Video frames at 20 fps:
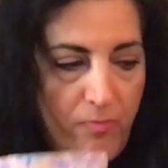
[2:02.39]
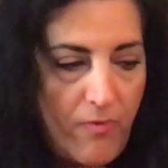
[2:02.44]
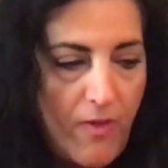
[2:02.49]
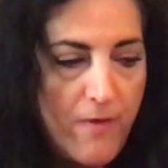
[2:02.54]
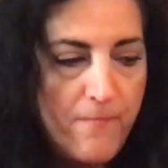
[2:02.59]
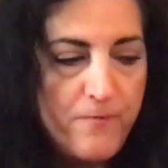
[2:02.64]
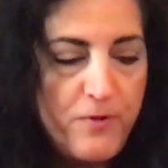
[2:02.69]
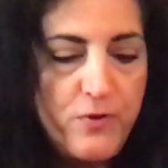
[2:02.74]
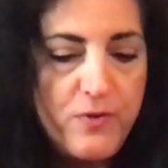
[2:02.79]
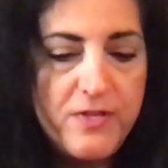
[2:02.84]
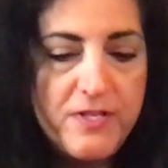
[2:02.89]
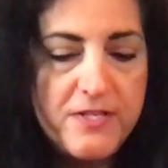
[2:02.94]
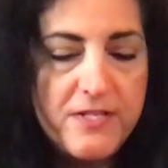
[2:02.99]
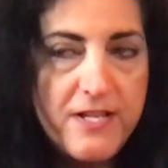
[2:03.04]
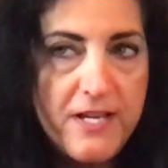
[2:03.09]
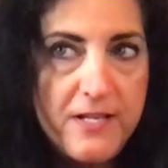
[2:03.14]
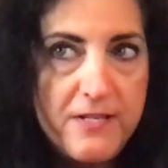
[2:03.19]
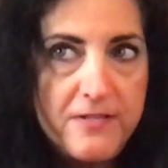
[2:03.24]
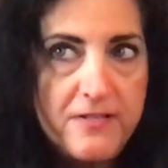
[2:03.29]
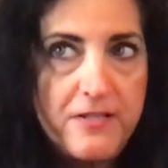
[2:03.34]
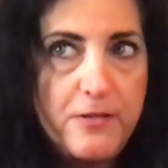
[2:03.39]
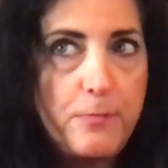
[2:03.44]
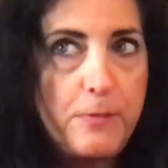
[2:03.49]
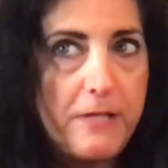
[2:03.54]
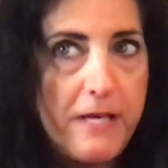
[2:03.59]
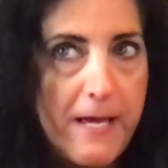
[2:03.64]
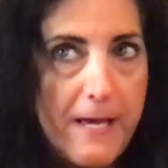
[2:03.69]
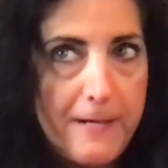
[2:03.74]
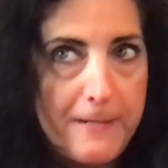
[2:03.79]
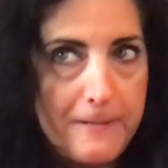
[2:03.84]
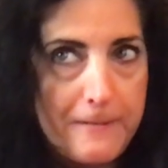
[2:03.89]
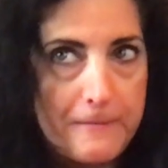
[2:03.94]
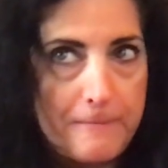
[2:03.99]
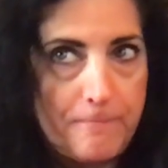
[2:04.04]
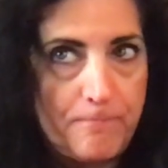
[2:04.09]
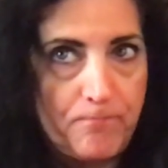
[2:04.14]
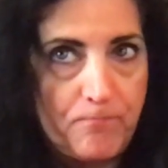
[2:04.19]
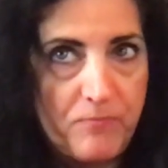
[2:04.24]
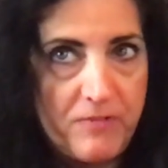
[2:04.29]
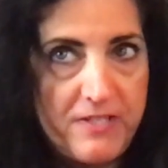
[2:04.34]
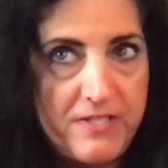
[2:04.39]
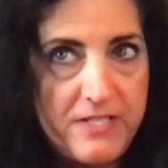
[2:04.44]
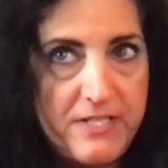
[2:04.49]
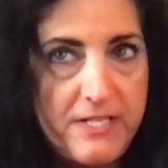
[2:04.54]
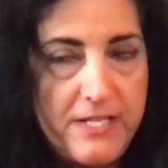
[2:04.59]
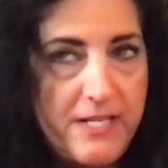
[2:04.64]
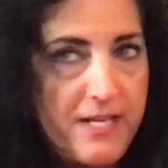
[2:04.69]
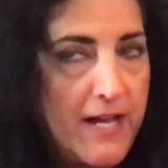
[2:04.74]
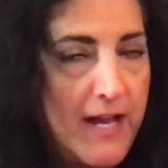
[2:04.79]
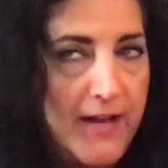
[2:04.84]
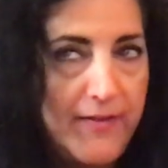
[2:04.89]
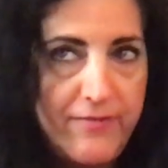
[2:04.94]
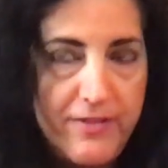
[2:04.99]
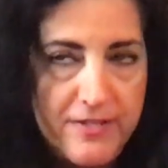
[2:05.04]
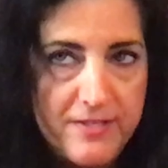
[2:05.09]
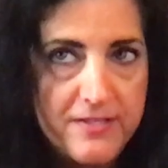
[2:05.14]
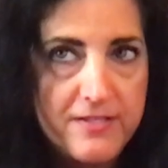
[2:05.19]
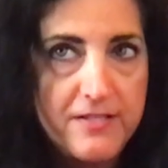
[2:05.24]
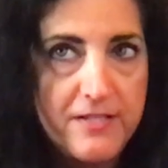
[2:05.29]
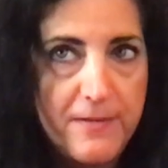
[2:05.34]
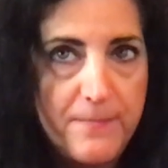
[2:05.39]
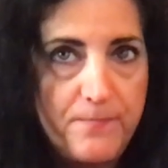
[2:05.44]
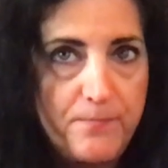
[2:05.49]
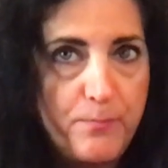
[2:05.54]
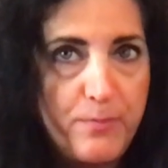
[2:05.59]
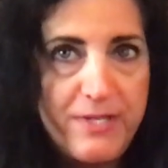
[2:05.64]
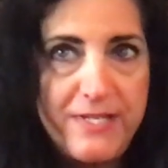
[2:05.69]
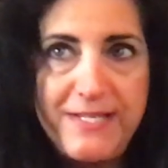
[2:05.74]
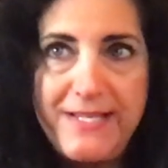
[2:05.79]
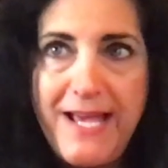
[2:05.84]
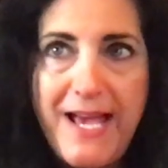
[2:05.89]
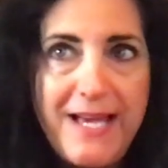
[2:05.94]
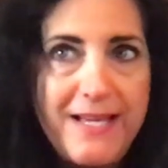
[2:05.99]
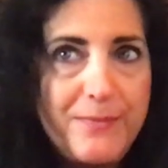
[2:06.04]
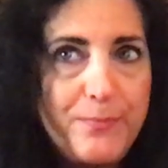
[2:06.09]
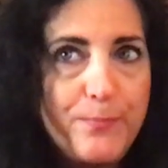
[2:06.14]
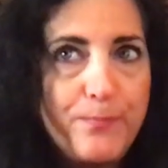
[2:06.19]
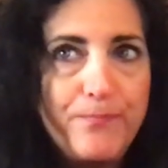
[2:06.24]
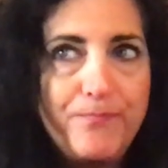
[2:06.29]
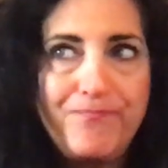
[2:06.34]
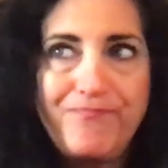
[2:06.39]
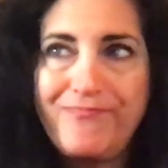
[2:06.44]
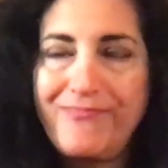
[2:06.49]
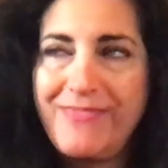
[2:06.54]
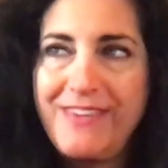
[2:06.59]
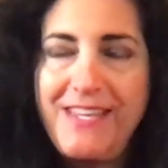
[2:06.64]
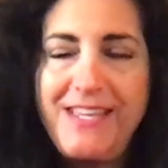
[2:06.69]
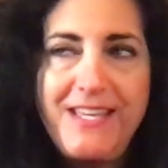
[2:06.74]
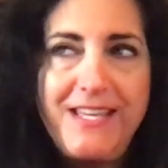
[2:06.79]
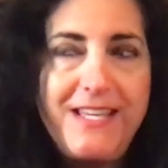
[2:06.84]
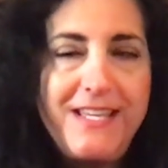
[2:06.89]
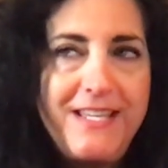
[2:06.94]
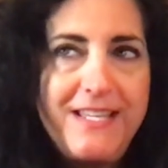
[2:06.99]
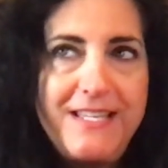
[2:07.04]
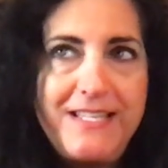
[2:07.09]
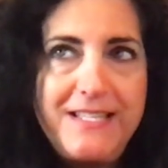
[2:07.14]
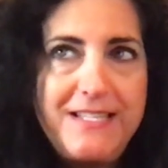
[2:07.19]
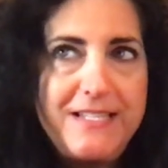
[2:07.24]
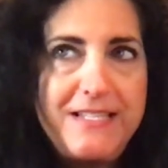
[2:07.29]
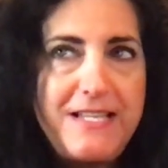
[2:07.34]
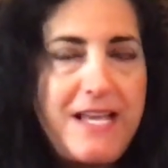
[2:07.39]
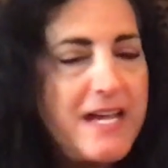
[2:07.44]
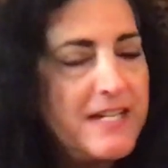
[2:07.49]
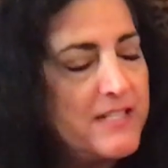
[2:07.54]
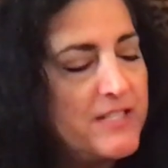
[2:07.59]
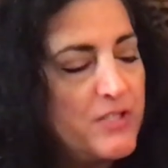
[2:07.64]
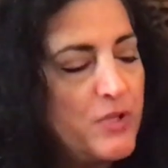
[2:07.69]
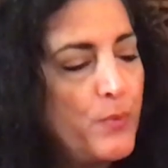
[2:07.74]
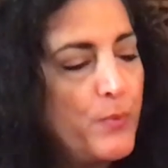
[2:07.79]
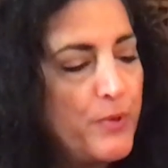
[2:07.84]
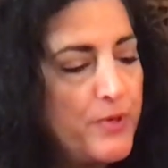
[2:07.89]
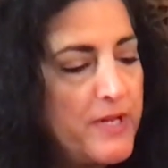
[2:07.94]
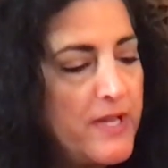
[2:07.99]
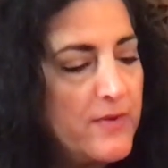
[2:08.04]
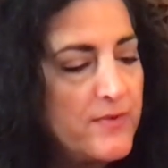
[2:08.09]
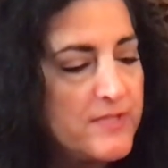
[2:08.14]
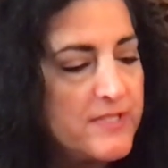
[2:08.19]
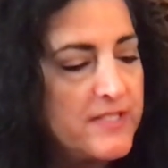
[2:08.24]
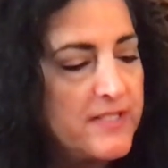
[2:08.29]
you can taste the black tea, obviously, but not so pronounced.